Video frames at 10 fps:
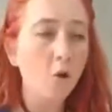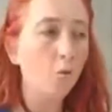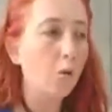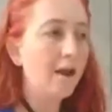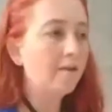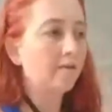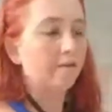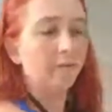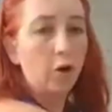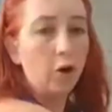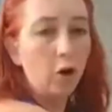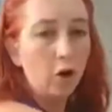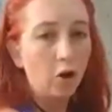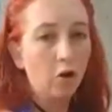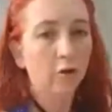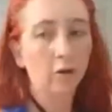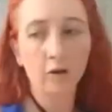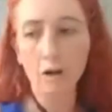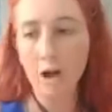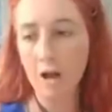went full
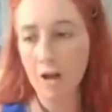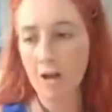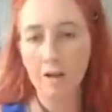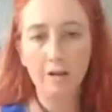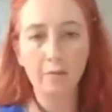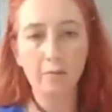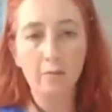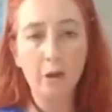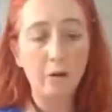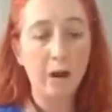uh, blown.